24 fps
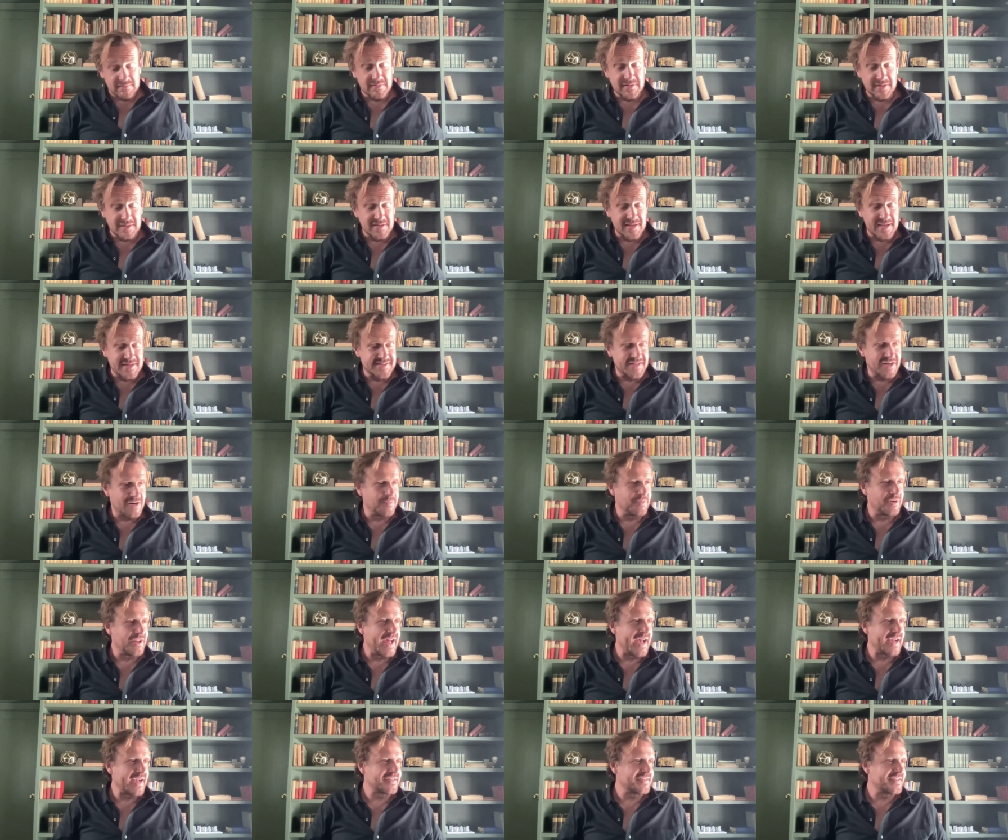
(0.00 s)
in that
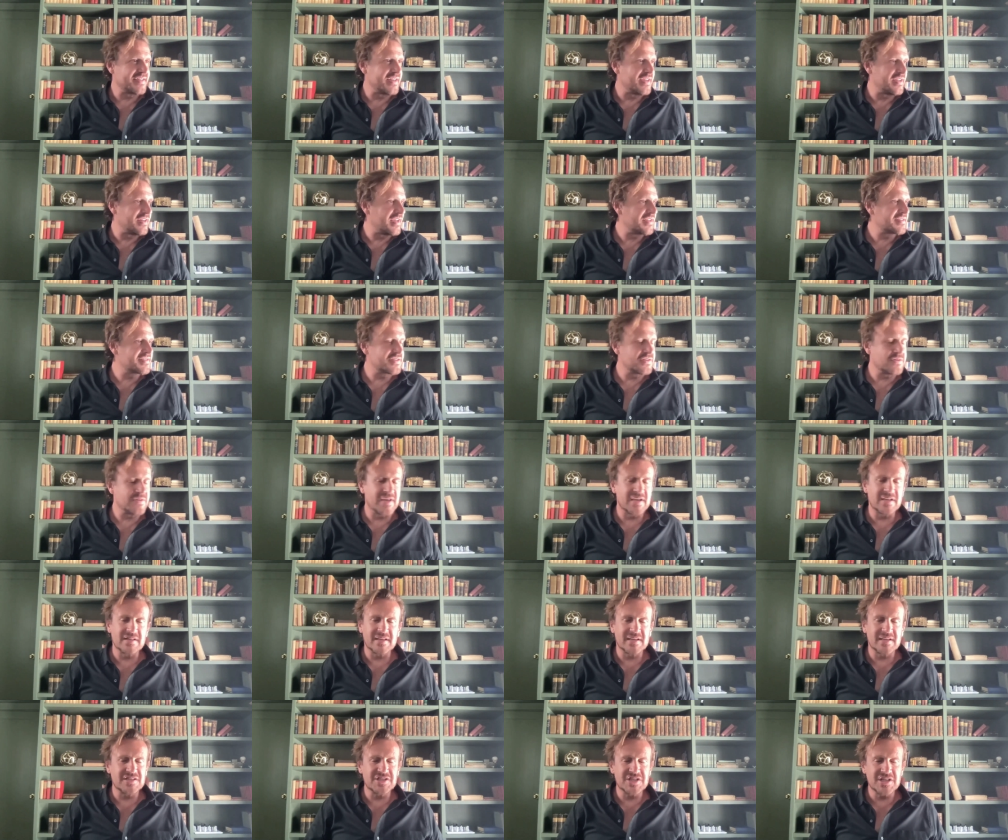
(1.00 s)
terrible accident. And so they,
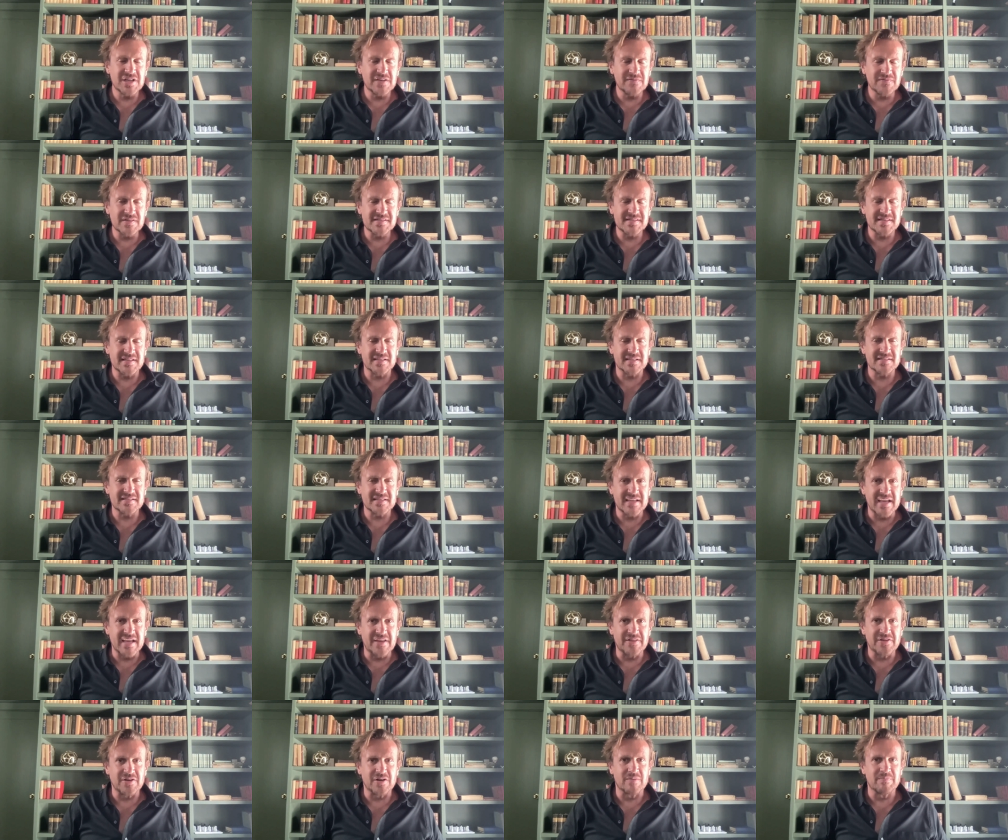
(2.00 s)
they achieved this thing
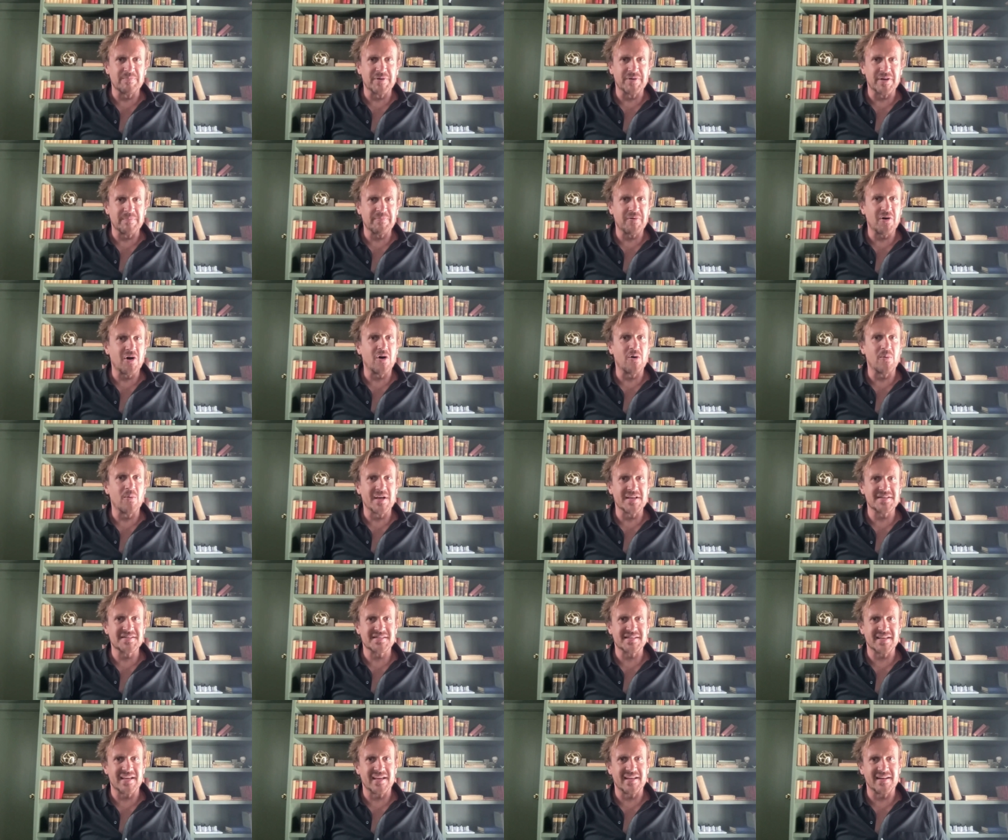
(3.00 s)
together, but Paul
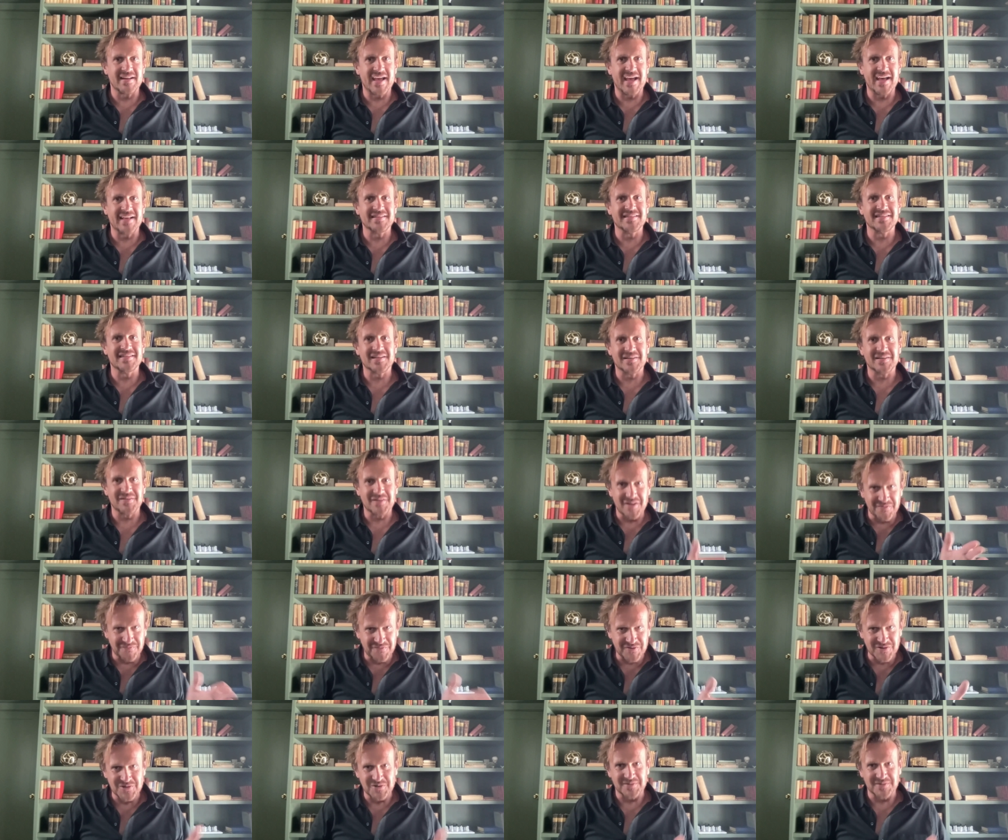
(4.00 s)
Westhead had the uh,
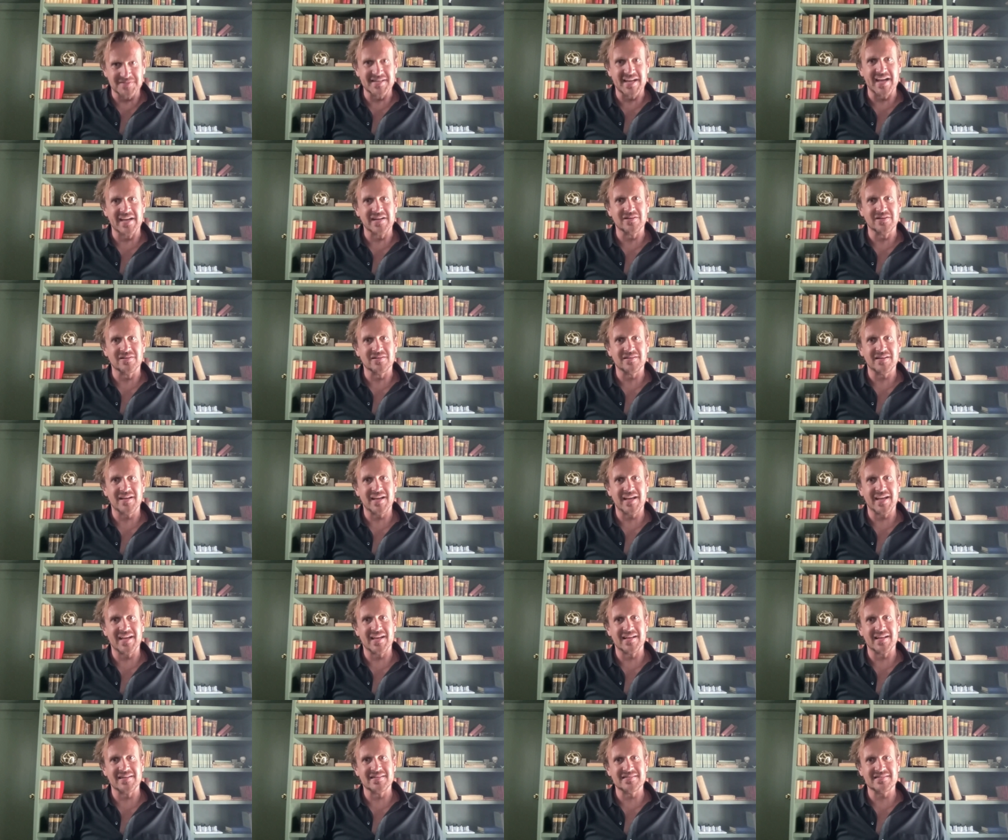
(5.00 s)
official title
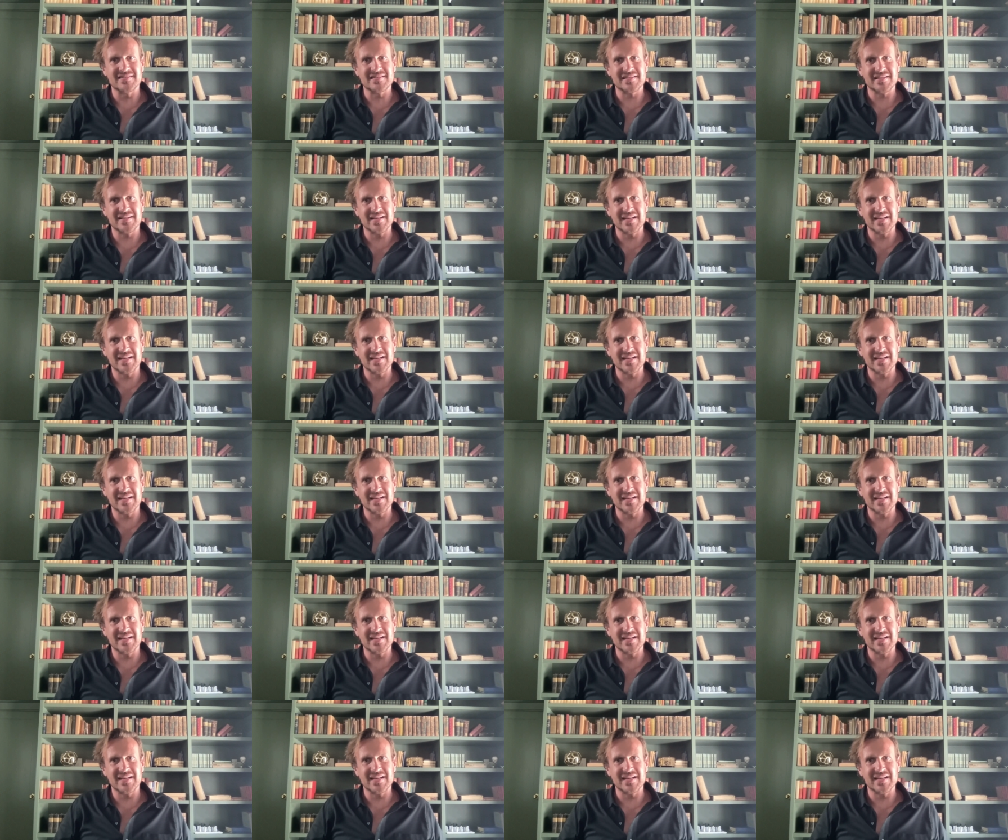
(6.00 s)
and